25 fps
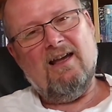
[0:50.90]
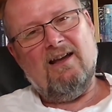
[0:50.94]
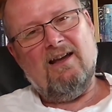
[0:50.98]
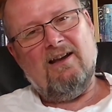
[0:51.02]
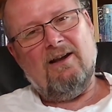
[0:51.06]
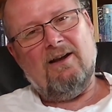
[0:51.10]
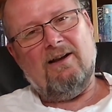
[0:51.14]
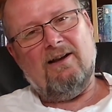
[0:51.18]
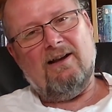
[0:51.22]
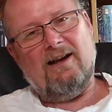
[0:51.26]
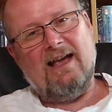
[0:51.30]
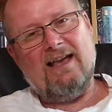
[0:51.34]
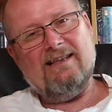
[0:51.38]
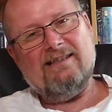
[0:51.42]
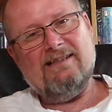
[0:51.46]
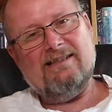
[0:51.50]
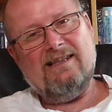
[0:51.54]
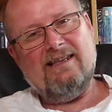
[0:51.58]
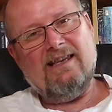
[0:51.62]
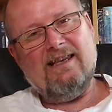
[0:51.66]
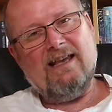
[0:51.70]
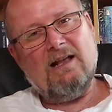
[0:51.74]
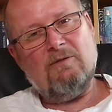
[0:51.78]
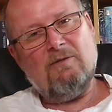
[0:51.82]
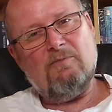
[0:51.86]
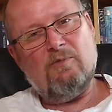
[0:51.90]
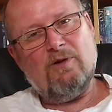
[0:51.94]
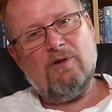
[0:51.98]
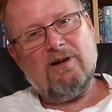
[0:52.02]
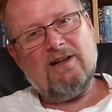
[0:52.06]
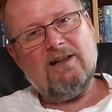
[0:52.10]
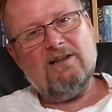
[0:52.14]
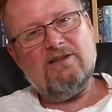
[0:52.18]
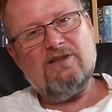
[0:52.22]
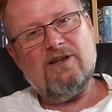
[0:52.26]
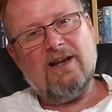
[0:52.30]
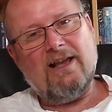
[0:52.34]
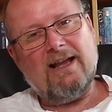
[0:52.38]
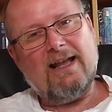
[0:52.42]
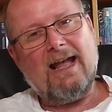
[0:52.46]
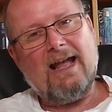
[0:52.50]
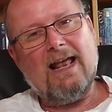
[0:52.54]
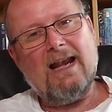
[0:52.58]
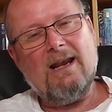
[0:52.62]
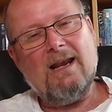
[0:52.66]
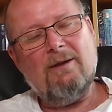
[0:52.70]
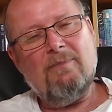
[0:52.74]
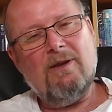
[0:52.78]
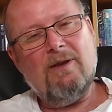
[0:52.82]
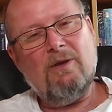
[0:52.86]
As the Arboriculture
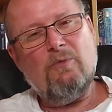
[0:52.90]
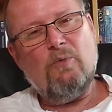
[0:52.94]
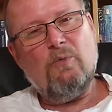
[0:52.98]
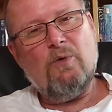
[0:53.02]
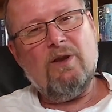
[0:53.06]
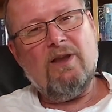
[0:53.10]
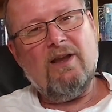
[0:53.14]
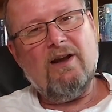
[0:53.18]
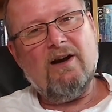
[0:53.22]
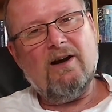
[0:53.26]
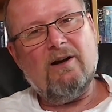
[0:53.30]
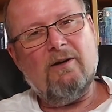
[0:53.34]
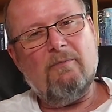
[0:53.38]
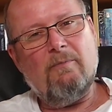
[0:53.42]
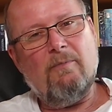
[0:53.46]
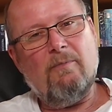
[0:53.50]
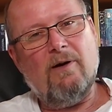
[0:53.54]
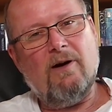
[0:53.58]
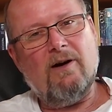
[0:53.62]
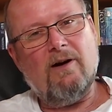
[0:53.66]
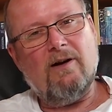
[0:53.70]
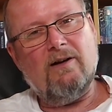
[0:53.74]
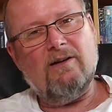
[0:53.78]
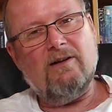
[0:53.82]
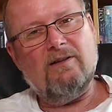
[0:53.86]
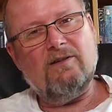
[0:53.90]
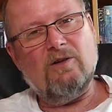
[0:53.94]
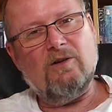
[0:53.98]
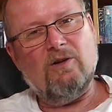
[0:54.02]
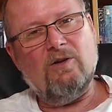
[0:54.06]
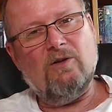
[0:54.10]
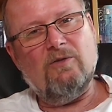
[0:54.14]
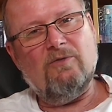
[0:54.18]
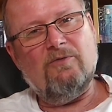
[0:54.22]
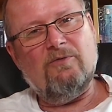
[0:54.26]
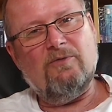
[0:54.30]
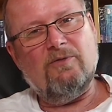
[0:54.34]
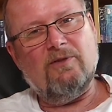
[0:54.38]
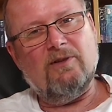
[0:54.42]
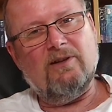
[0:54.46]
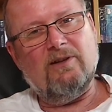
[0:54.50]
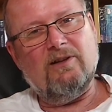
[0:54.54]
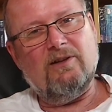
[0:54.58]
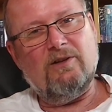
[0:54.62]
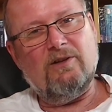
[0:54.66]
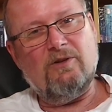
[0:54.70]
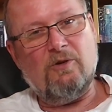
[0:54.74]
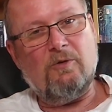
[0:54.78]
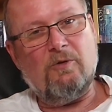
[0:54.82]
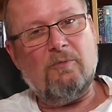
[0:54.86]
Academy, we are part of
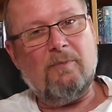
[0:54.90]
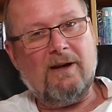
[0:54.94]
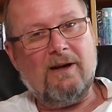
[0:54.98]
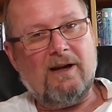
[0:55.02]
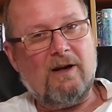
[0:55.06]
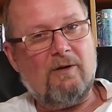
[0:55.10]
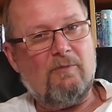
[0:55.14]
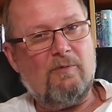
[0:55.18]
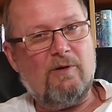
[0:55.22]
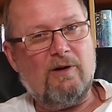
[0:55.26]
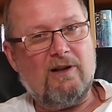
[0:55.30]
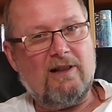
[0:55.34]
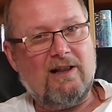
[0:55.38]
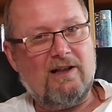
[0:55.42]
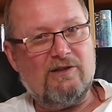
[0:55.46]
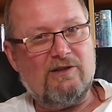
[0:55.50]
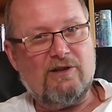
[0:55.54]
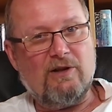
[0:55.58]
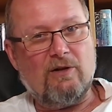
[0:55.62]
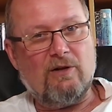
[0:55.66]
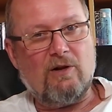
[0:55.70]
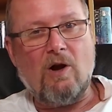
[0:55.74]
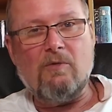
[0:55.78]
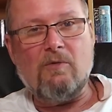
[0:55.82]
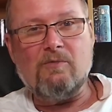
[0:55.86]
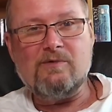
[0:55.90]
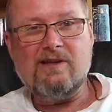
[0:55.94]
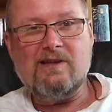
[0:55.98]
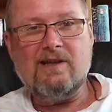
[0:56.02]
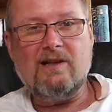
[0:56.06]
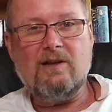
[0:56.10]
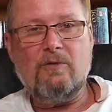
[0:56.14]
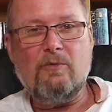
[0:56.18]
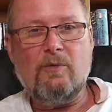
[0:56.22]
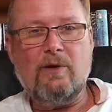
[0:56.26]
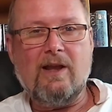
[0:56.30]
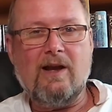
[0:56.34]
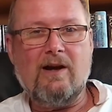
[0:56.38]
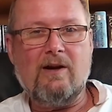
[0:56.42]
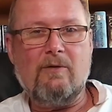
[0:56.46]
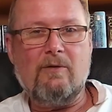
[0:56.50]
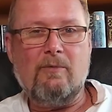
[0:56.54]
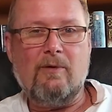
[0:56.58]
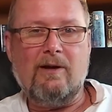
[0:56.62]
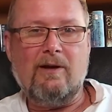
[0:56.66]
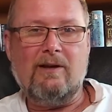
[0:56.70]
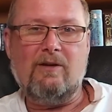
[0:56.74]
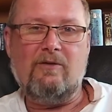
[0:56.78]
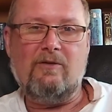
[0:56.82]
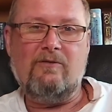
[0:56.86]
European Arboriculture Council. We are
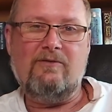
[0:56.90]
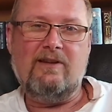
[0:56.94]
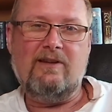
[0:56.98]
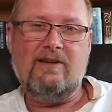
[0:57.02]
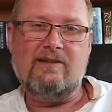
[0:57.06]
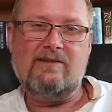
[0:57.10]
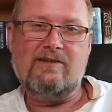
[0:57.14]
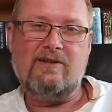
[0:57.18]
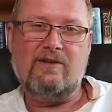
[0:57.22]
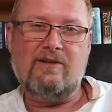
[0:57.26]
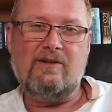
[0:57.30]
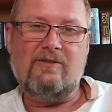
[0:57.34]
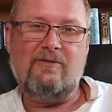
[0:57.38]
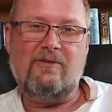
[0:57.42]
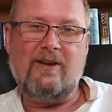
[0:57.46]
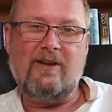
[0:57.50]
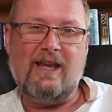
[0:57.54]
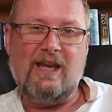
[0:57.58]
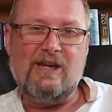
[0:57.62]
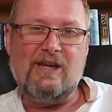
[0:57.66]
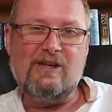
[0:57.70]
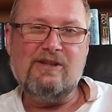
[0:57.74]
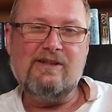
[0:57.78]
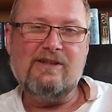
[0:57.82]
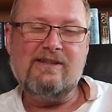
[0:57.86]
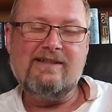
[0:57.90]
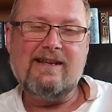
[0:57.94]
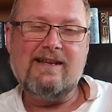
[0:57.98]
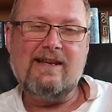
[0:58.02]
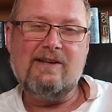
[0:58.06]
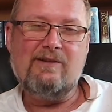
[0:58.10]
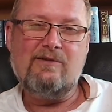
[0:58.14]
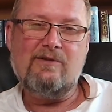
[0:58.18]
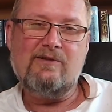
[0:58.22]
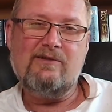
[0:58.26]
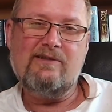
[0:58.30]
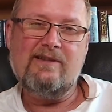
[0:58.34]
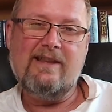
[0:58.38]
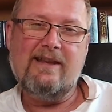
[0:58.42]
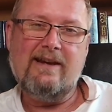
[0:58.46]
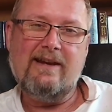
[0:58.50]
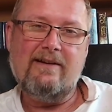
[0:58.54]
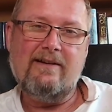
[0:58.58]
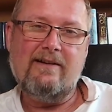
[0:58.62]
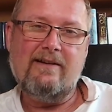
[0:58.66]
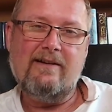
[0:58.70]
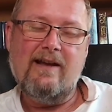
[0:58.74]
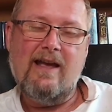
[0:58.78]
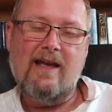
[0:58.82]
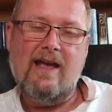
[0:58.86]
one of the certification centers
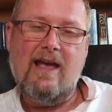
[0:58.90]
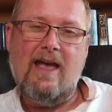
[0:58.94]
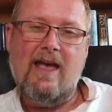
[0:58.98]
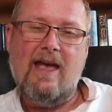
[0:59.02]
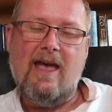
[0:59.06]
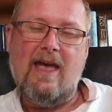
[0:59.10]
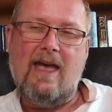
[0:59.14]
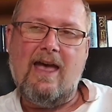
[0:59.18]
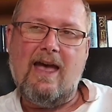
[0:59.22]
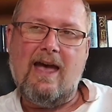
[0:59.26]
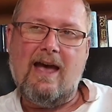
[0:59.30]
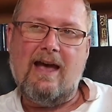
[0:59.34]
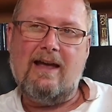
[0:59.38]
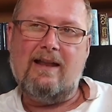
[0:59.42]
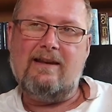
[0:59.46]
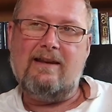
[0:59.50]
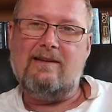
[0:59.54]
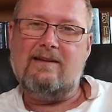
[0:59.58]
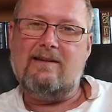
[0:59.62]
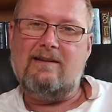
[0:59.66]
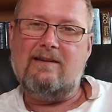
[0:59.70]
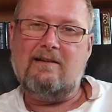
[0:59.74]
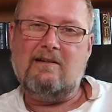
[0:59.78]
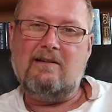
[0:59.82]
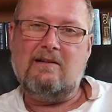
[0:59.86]
there. And